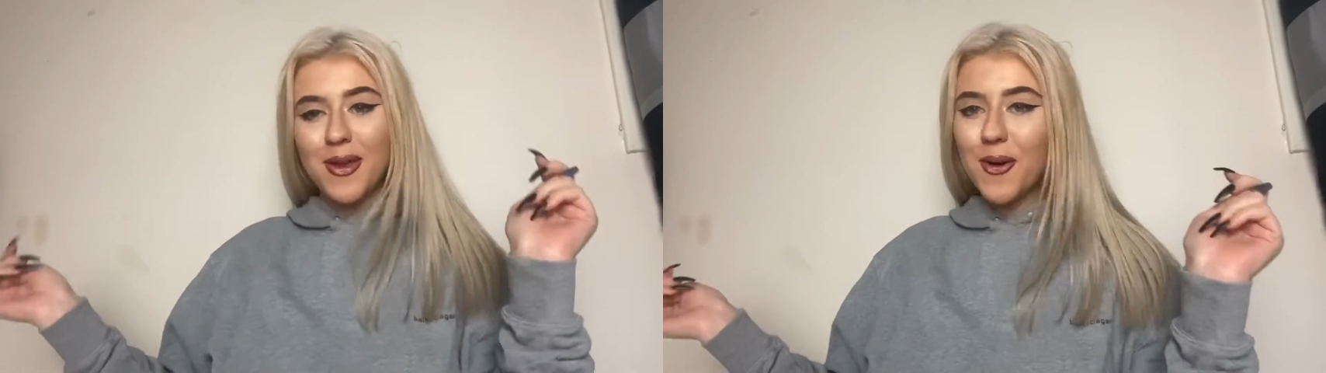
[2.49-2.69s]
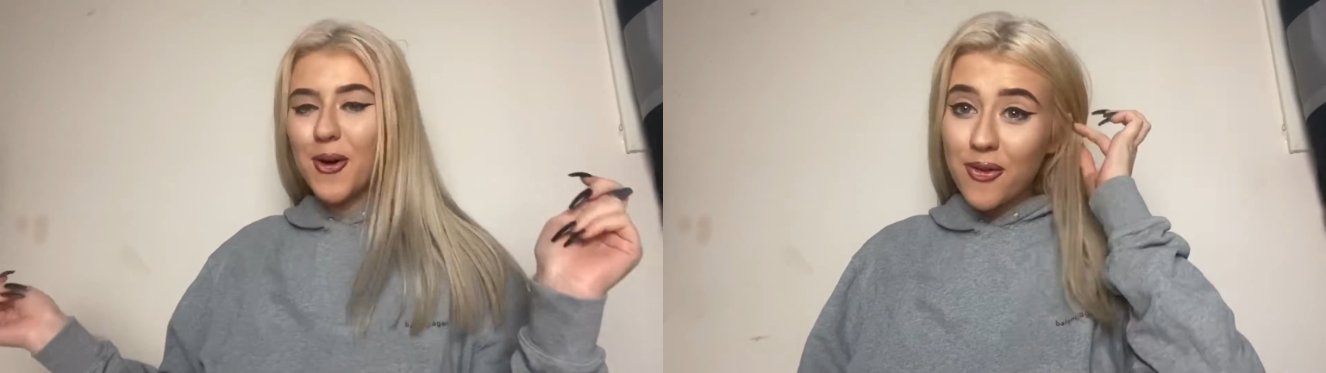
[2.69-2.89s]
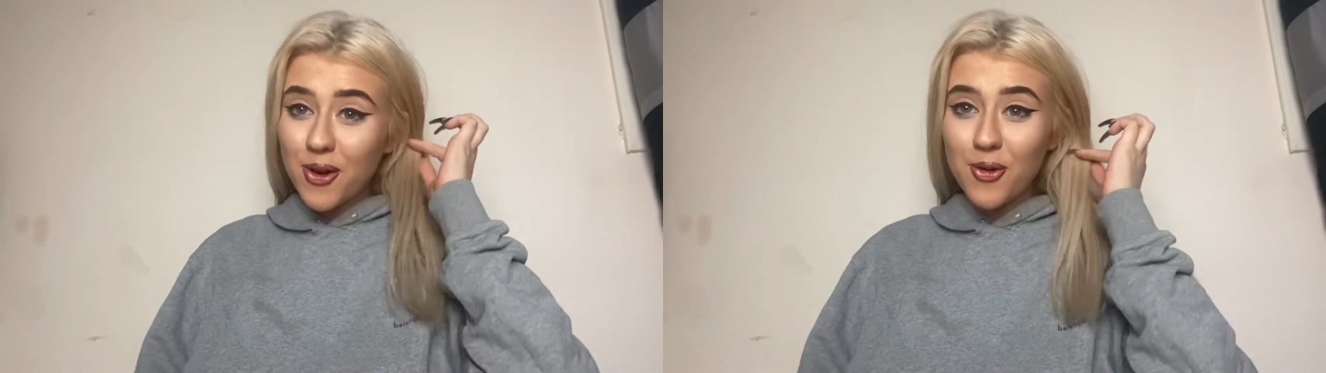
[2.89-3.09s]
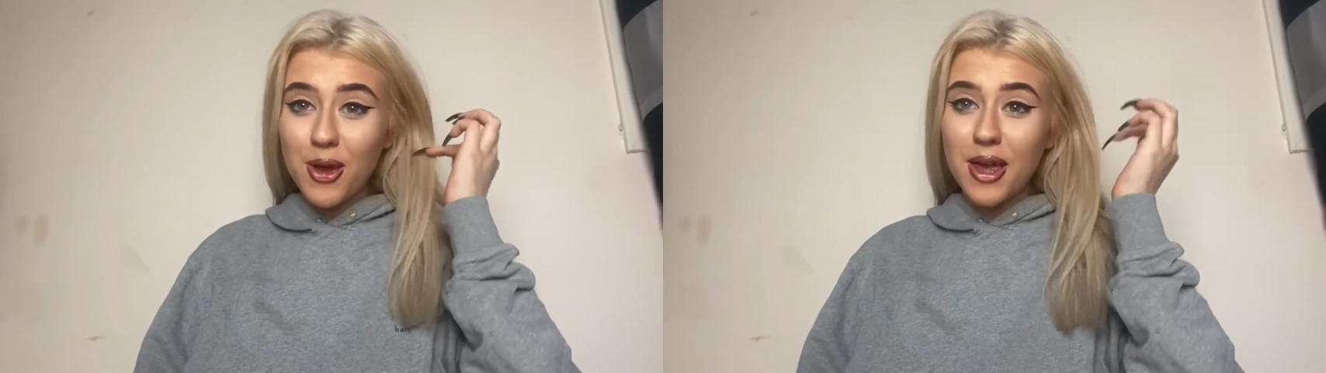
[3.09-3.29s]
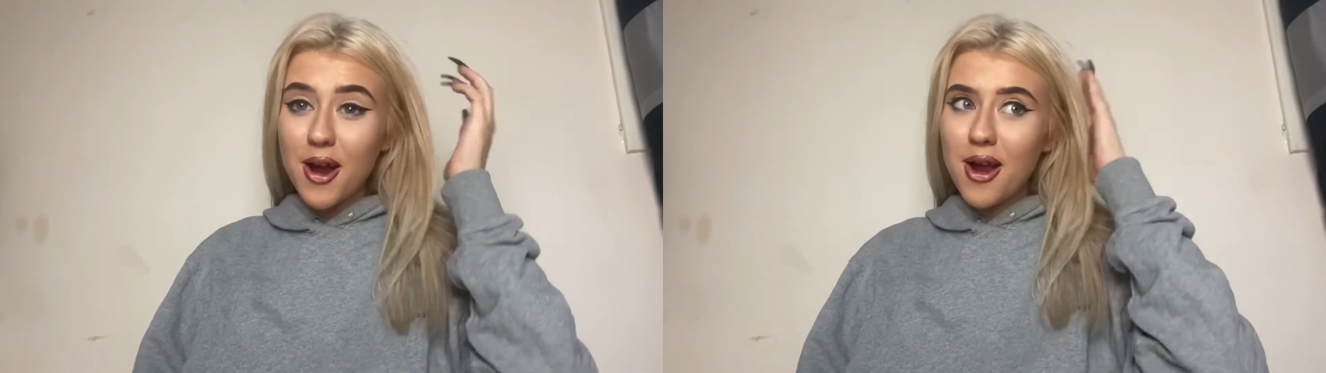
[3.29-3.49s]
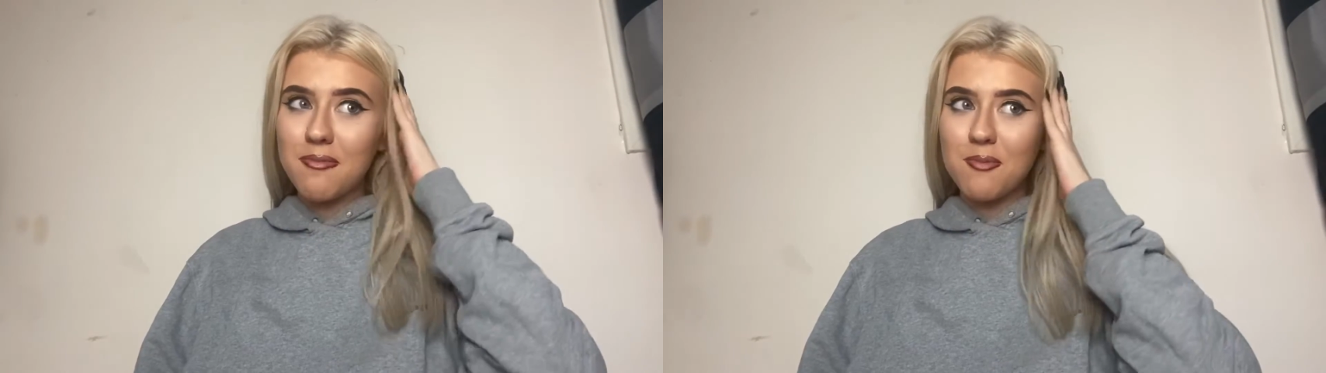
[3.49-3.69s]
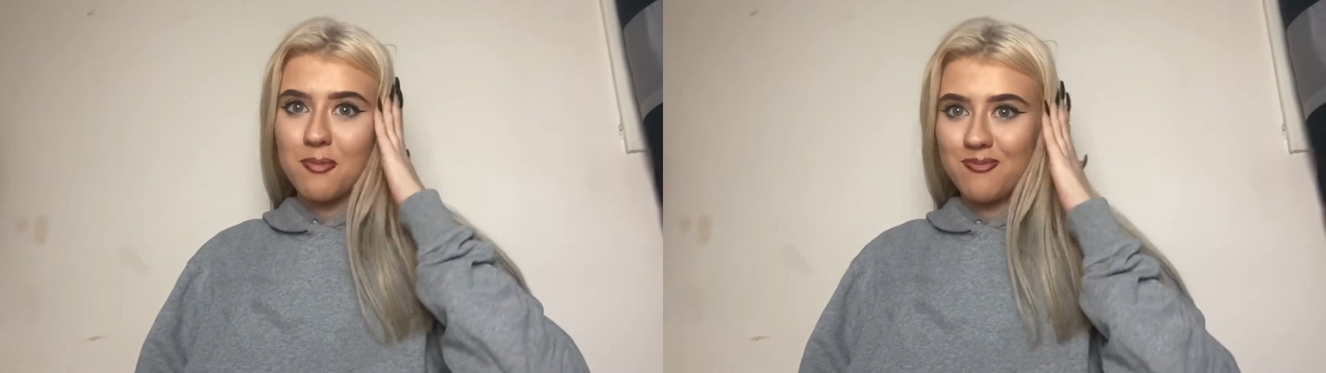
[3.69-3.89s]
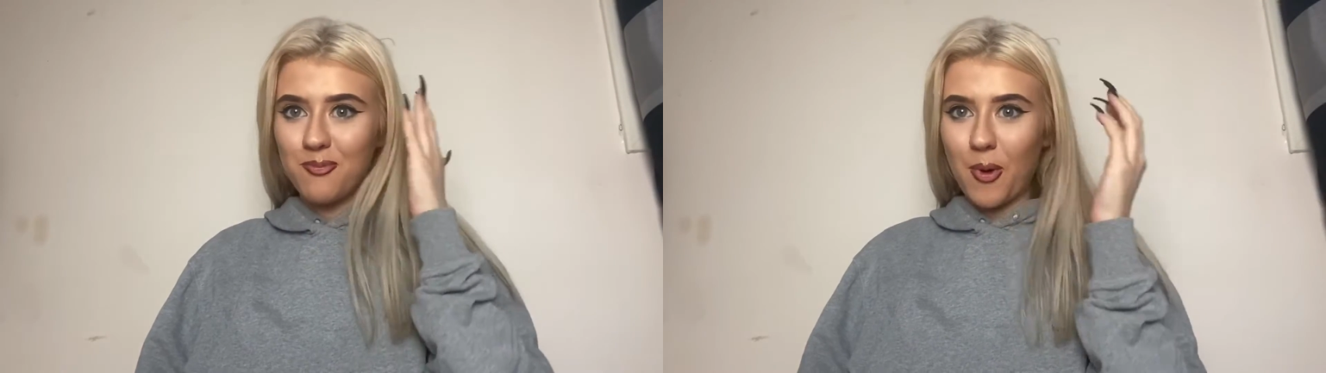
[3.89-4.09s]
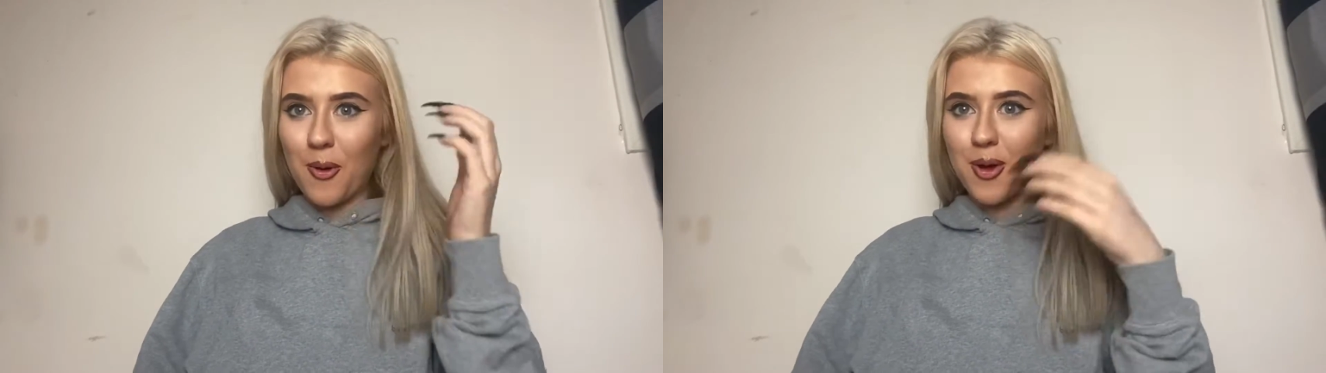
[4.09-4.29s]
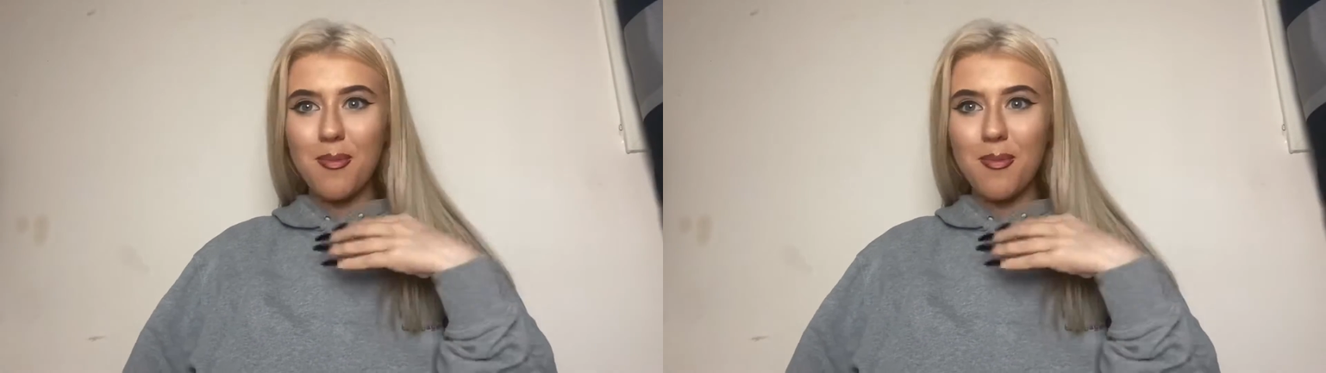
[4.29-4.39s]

If you're new here, welcome,